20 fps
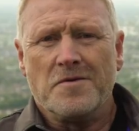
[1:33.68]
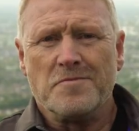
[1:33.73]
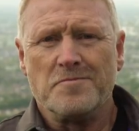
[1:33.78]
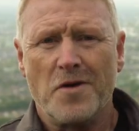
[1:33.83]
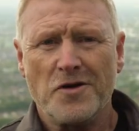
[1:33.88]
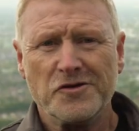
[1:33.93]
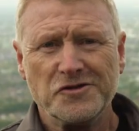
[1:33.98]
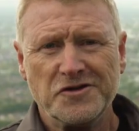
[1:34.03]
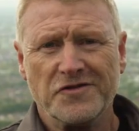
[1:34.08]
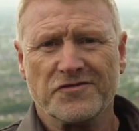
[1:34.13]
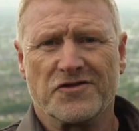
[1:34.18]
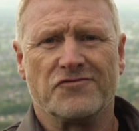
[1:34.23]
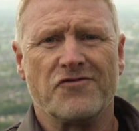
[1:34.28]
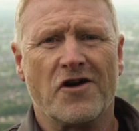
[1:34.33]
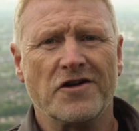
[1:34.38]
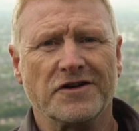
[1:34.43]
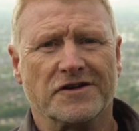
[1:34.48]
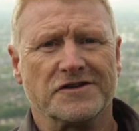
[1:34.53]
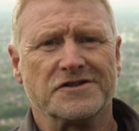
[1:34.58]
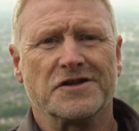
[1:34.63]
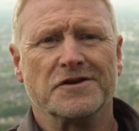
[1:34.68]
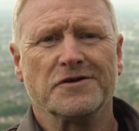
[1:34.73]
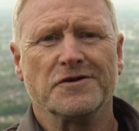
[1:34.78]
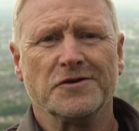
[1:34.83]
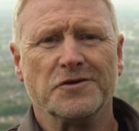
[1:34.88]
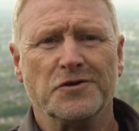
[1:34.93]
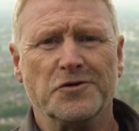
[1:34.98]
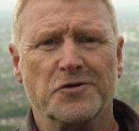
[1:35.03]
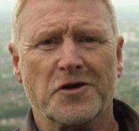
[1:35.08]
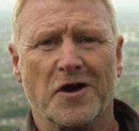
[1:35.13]
Most of the runners
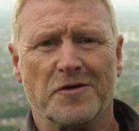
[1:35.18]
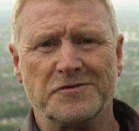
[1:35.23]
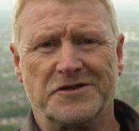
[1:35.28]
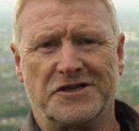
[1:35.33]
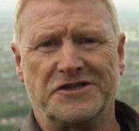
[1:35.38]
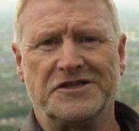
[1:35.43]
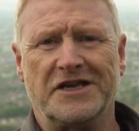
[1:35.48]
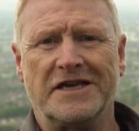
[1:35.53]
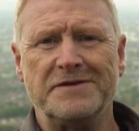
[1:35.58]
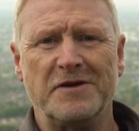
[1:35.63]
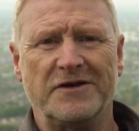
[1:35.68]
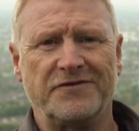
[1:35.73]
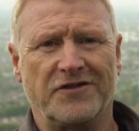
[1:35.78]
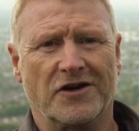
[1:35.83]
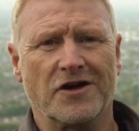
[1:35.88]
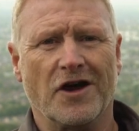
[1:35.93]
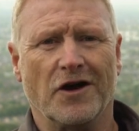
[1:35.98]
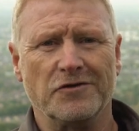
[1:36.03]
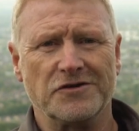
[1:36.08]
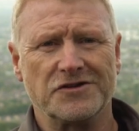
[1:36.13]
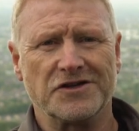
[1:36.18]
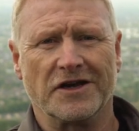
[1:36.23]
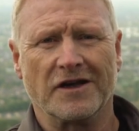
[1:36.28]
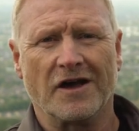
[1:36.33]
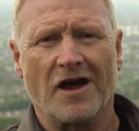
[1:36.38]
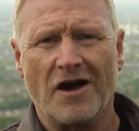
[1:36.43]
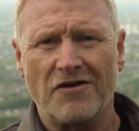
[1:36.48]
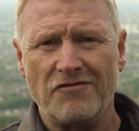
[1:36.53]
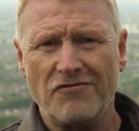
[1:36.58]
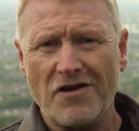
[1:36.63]
who come to see me for coaching
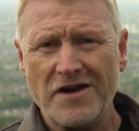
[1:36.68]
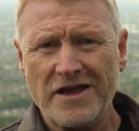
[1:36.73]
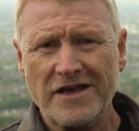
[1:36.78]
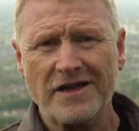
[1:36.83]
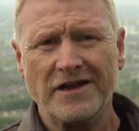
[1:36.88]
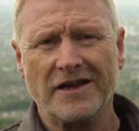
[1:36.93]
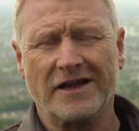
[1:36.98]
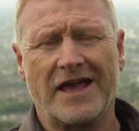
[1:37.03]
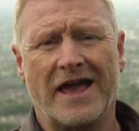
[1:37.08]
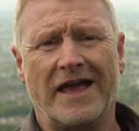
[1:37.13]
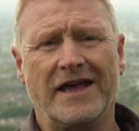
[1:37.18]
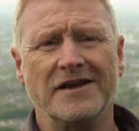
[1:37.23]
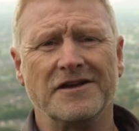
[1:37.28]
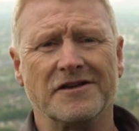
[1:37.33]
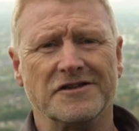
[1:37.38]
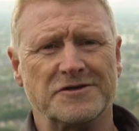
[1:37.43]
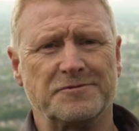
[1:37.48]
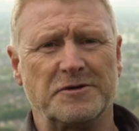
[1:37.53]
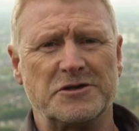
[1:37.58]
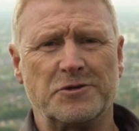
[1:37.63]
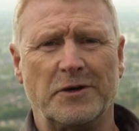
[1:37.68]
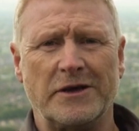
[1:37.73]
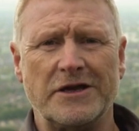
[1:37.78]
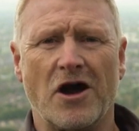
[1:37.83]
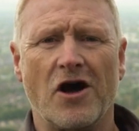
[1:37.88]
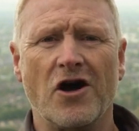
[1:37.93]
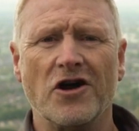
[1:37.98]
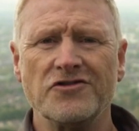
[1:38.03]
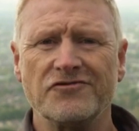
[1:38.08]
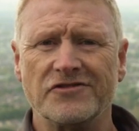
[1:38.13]
are running at a cadence between
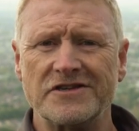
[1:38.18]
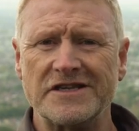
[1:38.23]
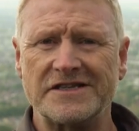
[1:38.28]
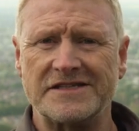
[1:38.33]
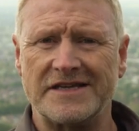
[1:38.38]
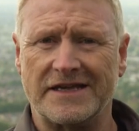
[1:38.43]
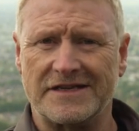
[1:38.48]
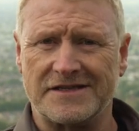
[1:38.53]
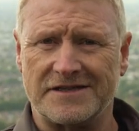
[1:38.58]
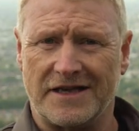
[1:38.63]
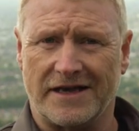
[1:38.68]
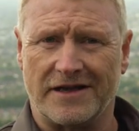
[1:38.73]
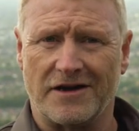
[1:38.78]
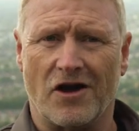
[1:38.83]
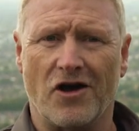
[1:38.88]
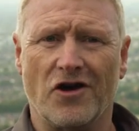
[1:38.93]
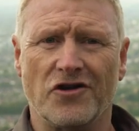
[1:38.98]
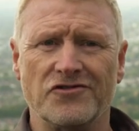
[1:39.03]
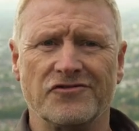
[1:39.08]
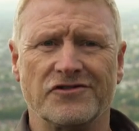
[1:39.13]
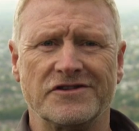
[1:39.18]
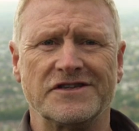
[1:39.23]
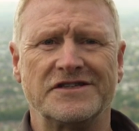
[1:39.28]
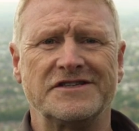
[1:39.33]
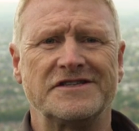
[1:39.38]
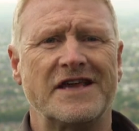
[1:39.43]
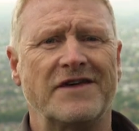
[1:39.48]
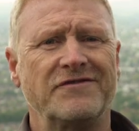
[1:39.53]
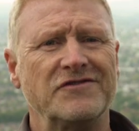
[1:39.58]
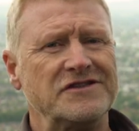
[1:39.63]
160 and
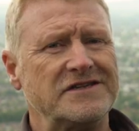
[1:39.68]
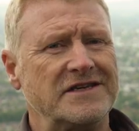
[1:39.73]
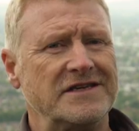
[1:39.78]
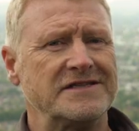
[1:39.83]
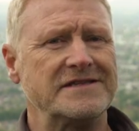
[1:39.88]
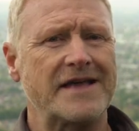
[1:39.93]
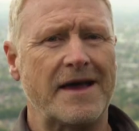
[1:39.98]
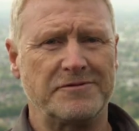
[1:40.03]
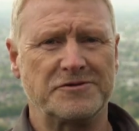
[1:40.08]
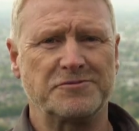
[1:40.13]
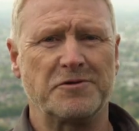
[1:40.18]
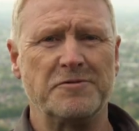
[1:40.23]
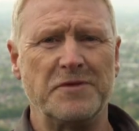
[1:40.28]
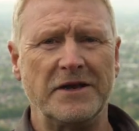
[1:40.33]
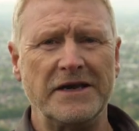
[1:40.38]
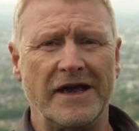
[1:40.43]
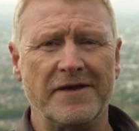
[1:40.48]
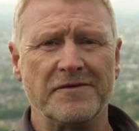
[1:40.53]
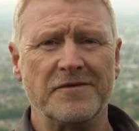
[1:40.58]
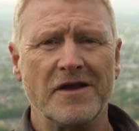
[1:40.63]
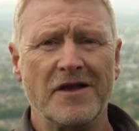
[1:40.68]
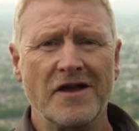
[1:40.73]
170 steps per minute.